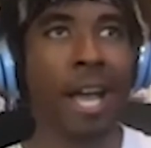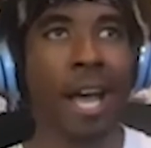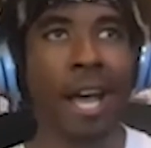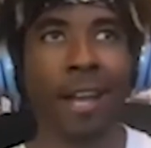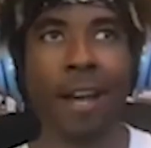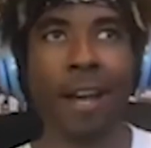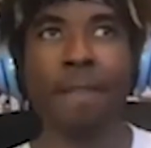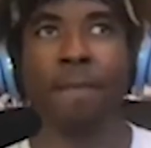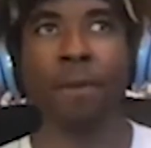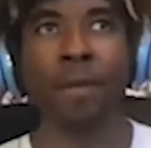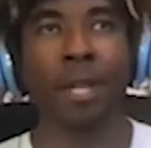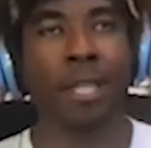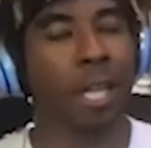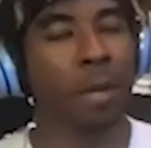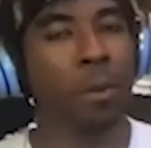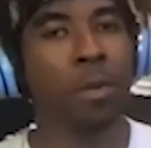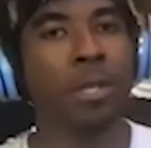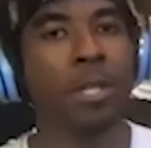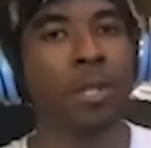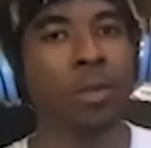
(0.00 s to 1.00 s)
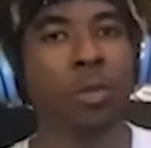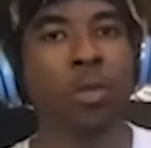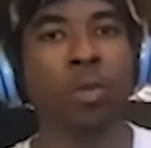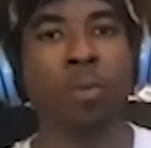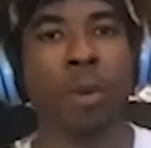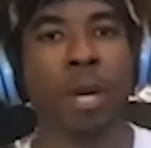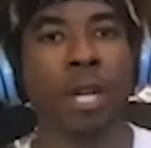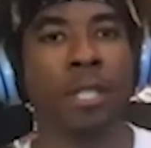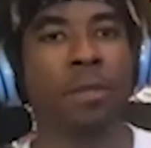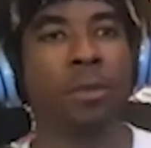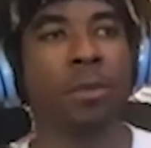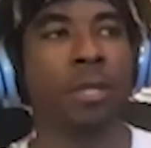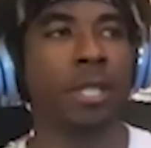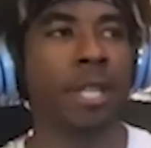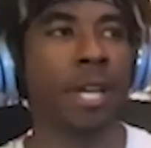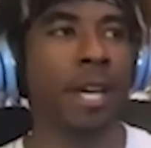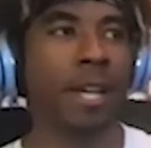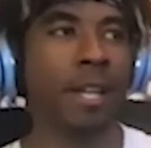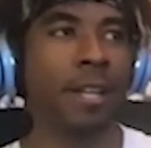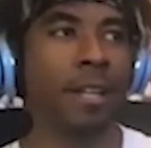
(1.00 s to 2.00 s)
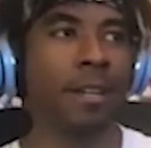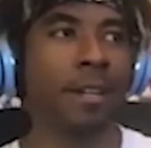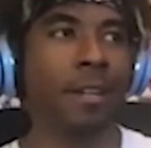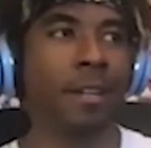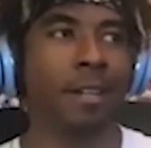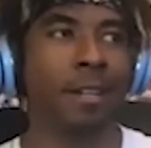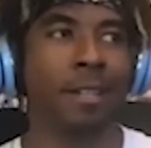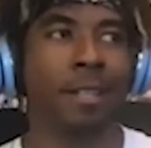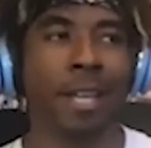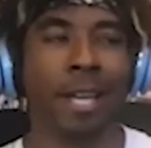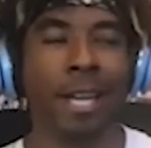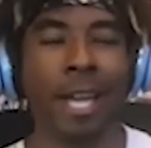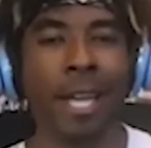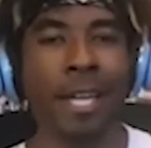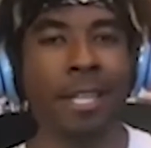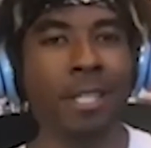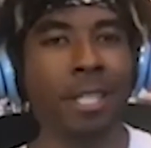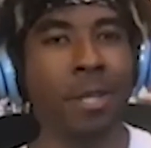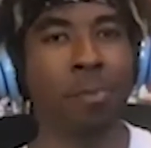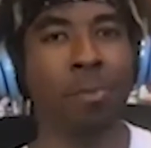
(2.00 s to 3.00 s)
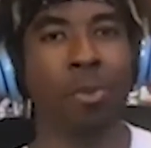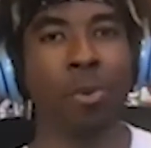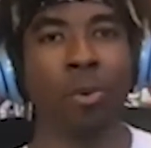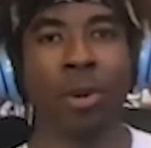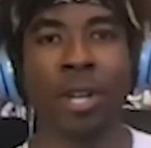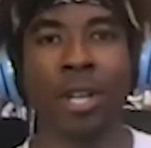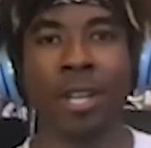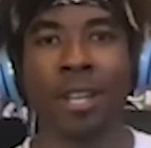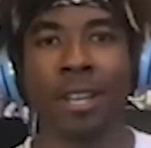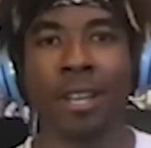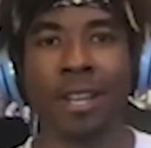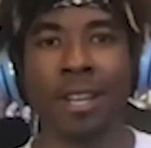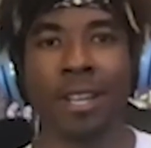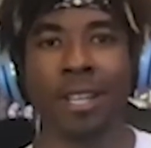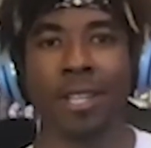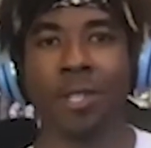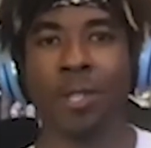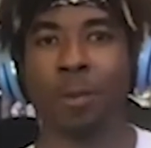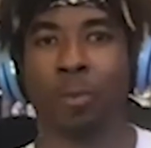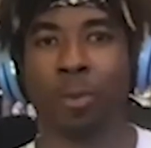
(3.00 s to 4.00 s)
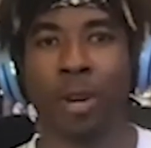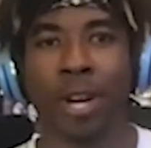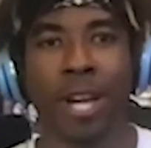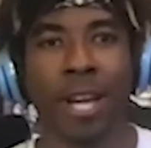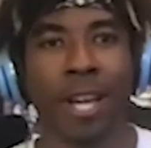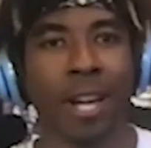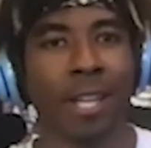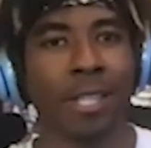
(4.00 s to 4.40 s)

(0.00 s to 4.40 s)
And I feel like they were disrespected with that 18-point spread.